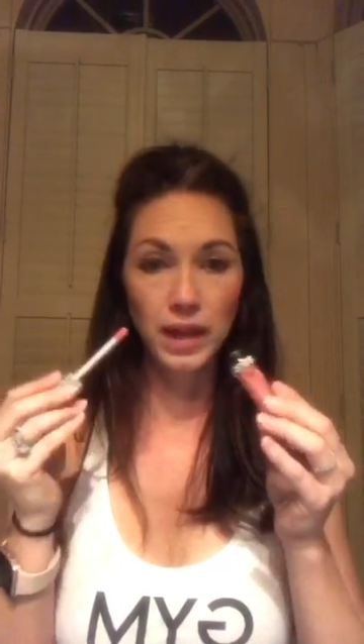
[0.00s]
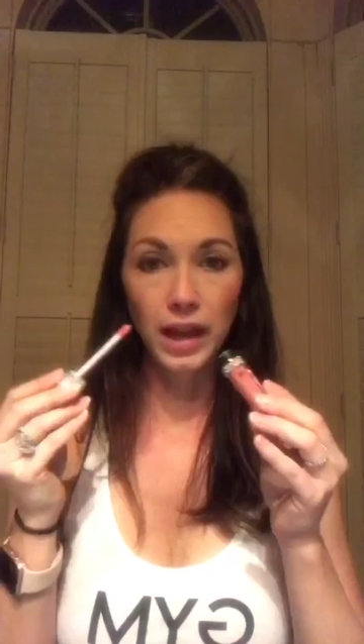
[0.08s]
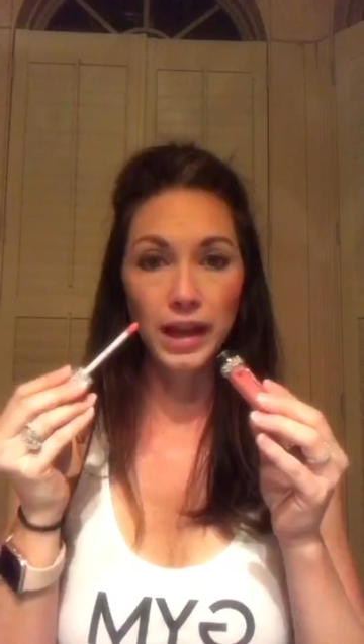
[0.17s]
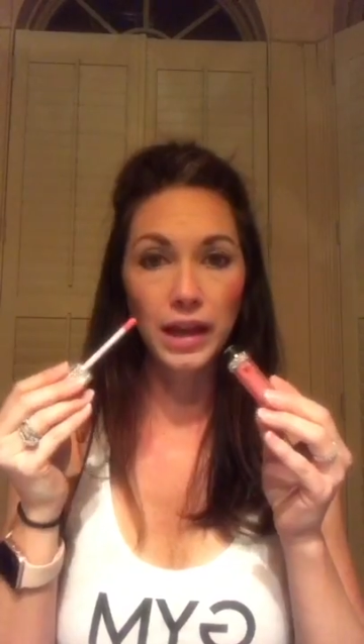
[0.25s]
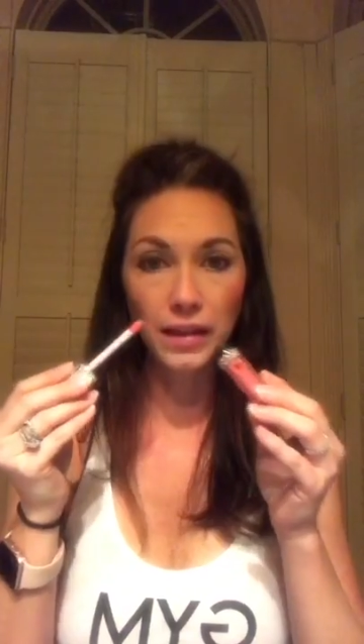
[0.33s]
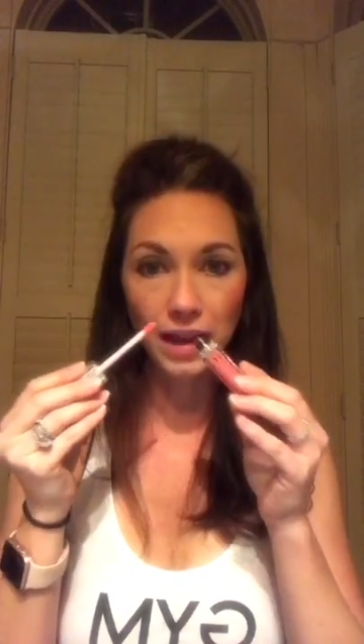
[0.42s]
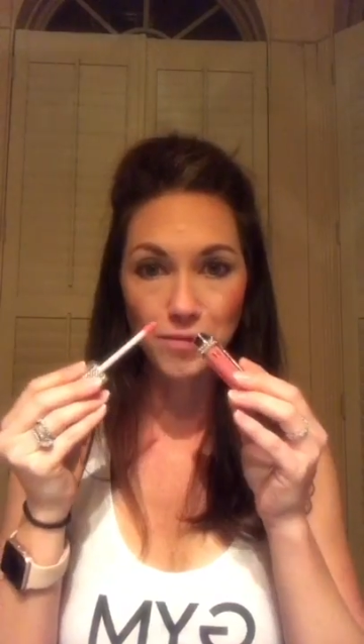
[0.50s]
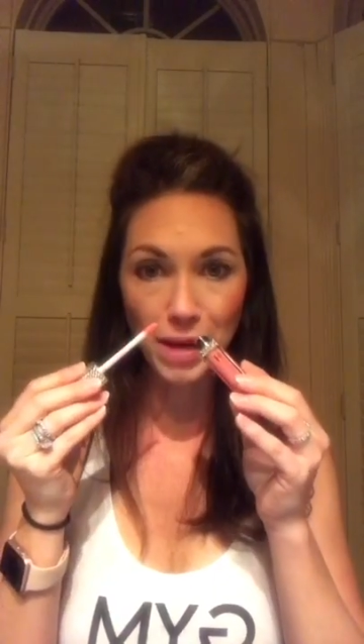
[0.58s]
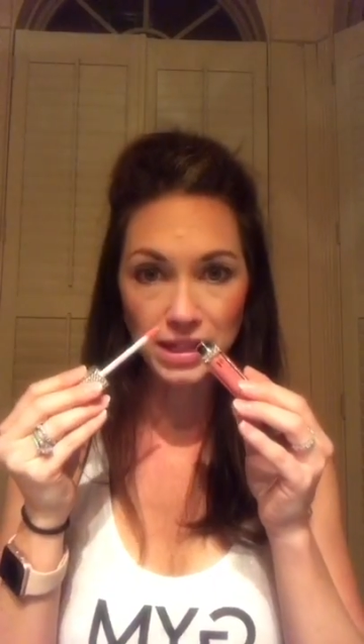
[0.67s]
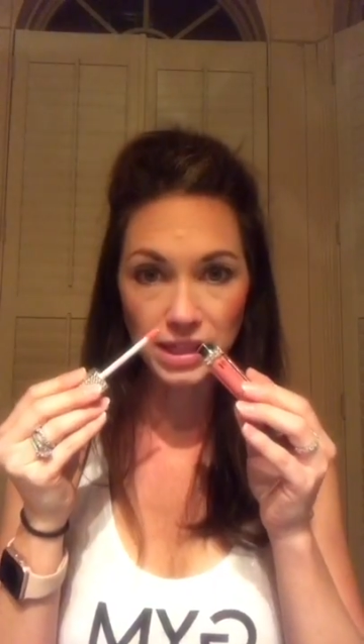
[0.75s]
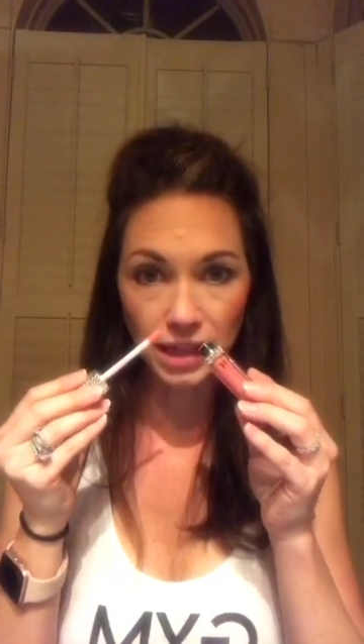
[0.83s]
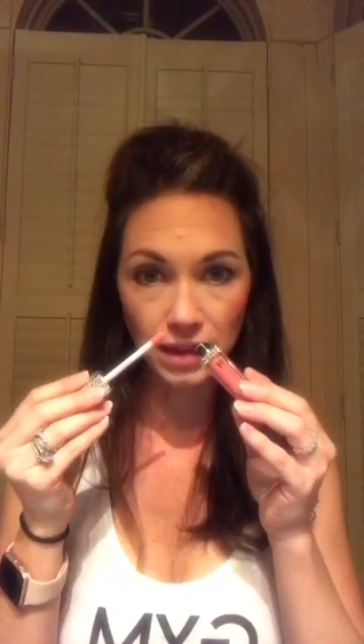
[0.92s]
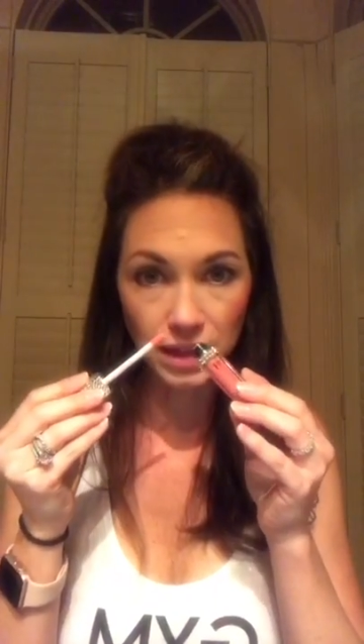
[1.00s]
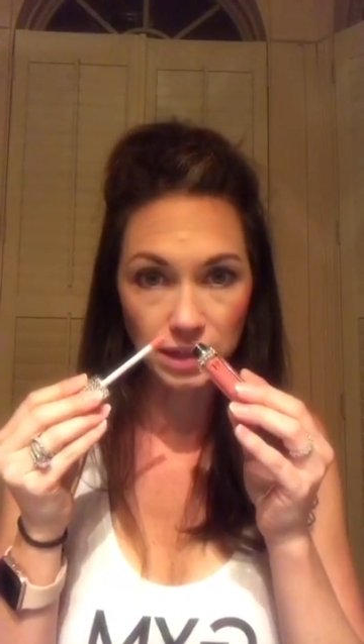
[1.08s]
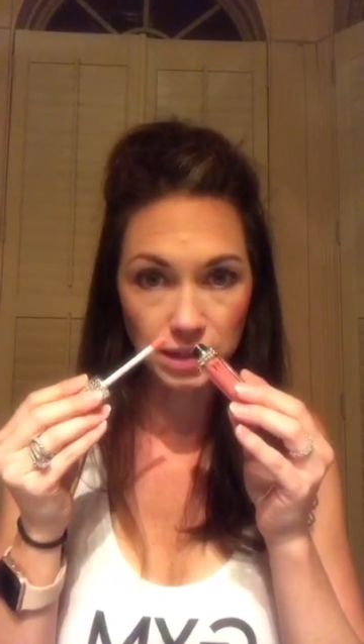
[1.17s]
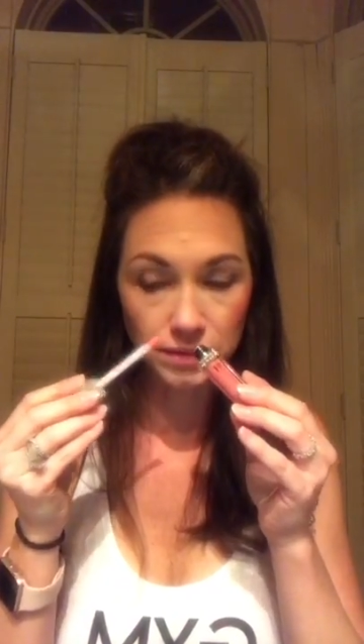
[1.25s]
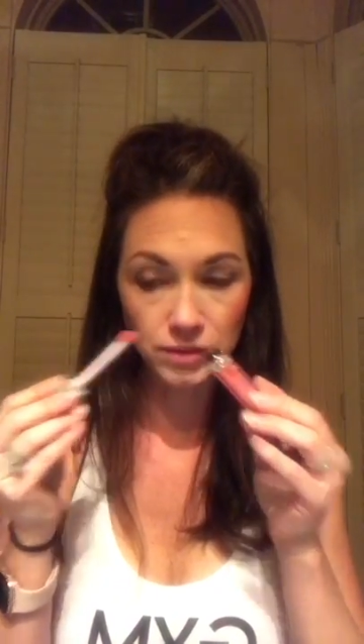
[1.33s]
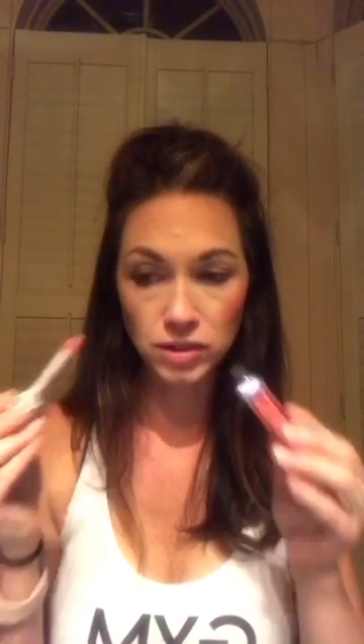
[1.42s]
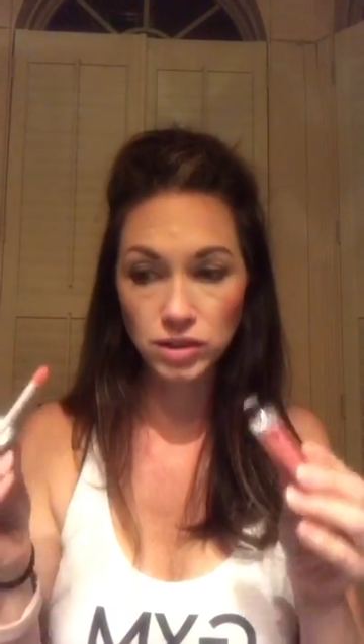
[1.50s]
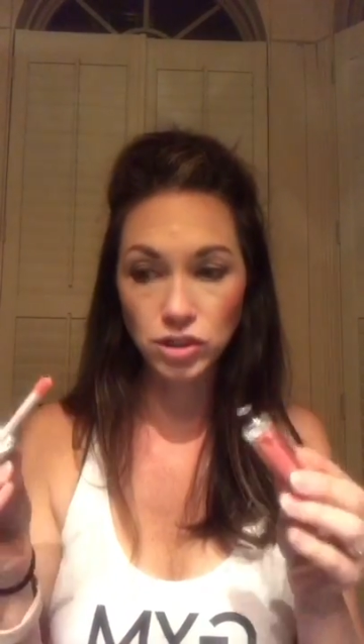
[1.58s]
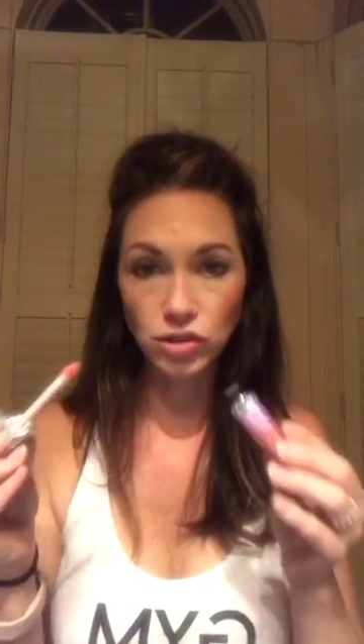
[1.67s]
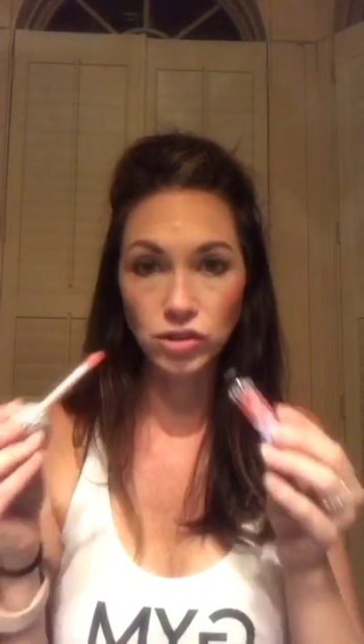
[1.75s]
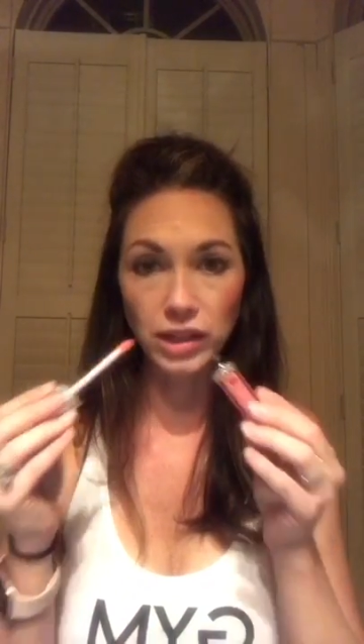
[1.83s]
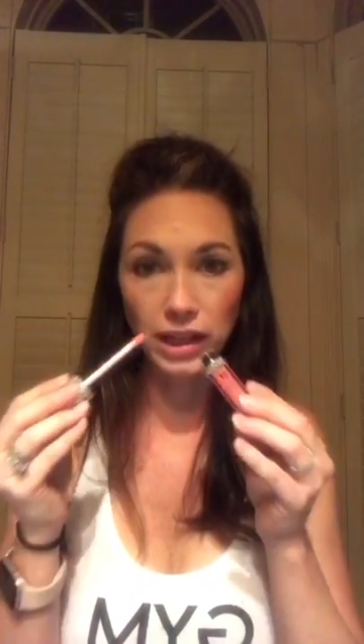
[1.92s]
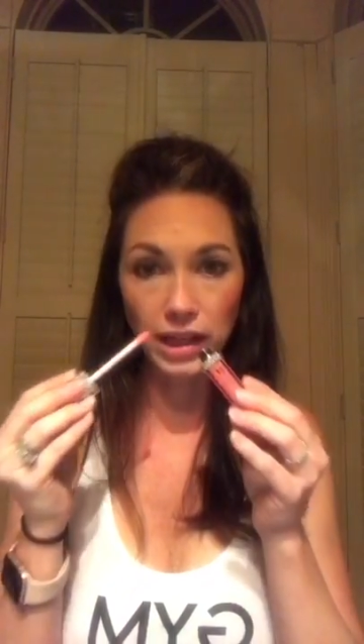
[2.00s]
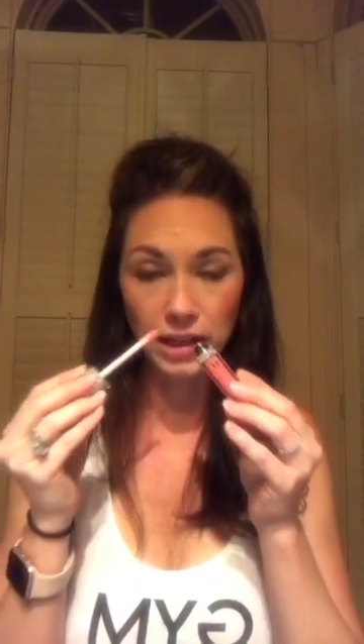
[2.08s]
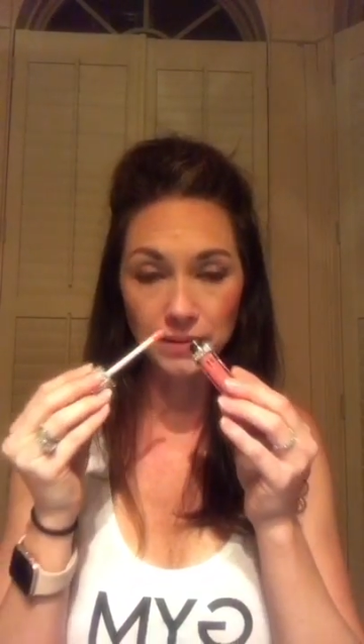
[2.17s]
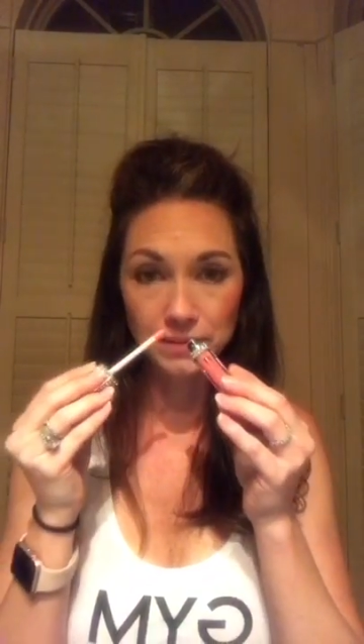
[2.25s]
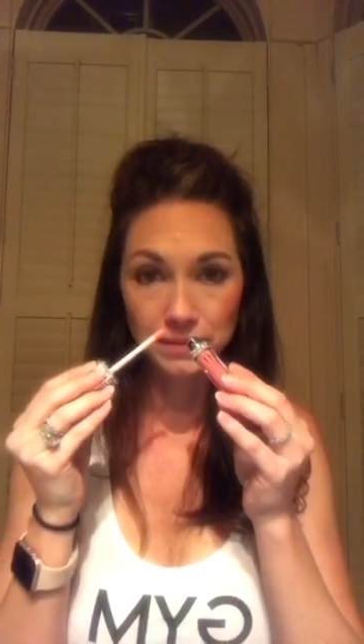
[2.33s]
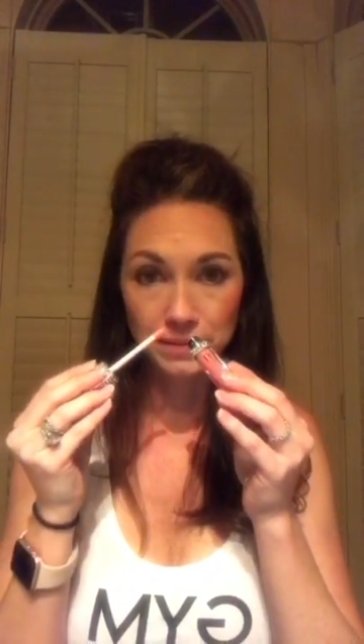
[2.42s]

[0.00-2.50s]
I can't let Madison get this. She'll eat it.